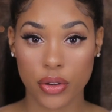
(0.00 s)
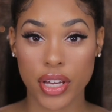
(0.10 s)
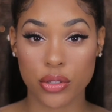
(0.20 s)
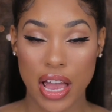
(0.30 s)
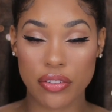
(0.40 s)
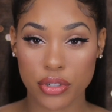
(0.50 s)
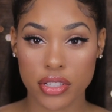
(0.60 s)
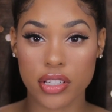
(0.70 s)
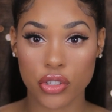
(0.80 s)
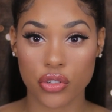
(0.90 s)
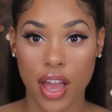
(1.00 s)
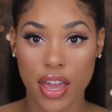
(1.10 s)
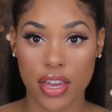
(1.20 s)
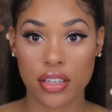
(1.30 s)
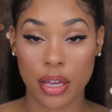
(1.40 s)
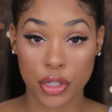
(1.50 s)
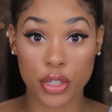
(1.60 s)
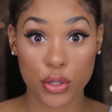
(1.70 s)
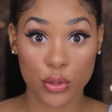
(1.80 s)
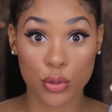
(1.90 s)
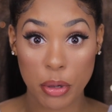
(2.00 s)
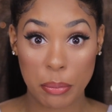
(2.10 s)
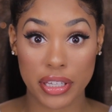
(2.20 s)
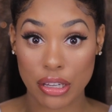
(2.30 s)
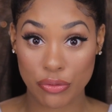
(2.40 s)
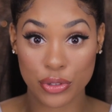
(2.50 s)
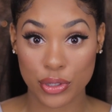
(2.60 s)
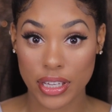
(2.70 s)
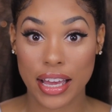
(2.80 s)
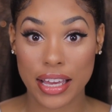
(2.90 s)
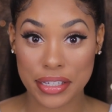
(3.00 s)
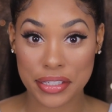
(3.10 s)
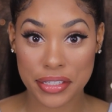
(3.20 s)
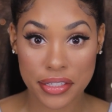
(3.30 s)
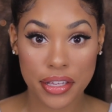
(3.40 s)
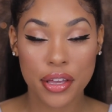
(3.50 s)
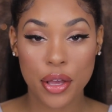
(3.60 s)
Okay, so after it's done drying, I'm gonna zoom up again for you guys,